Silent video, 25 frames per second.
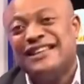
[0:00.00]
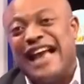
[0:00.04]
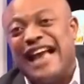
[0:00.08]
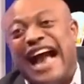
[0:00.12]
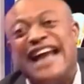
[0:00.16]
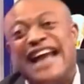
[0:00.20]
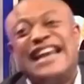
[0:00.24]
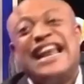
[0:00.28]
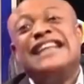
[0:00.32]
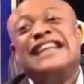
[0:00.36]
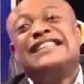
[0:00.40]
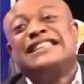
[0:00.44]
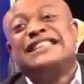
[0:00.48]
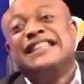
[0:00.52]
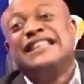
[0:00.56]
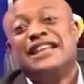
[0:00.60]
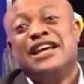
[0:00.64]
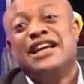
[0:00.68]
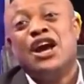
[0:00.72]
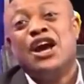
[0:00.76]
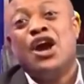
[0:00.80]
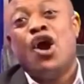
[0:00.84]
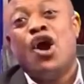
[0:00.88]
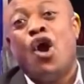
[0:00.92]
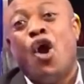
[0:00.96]
identity
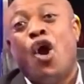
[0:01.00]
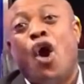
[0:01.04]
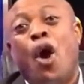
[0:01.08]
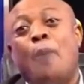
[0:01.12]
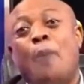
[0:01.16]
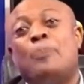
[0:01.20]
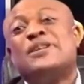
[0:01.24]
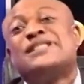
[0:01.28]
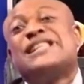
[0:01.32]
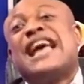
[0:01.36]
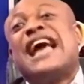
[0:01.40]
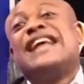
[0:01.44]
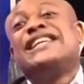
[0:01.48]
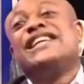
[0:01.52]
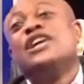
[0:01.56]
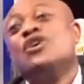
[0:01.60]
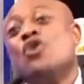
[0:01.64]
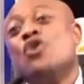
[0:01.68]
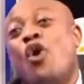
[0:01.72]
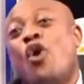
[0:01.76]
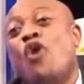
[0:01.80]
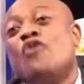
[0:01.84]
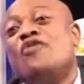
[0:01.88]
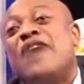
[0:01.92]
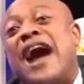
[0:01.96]
or
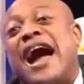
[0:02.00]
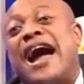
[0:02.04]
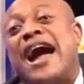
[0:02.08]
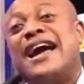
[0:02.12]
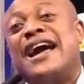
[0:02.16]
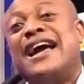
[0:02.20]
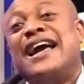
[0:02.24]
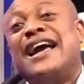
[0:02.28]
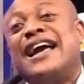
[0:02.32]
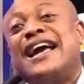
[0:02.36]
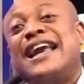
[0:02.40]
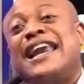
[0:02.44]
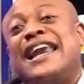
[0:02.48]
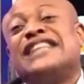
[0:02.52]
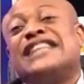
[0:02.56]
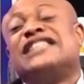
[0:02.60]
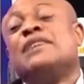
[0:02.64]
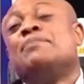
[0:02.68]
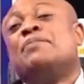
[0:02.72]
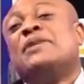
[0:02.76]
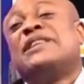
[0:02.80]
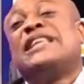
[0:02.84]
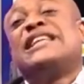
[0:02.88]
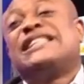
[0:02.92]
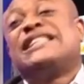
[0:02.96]
presiding over
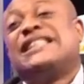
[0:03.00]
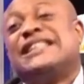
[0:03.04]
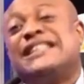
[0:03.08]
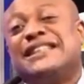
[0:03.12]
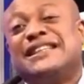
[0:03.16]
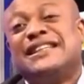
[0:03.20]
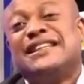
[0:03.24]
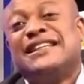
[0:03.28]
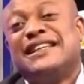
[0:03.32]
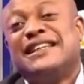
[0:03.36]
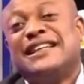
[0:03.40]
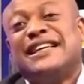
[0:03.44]
election petition.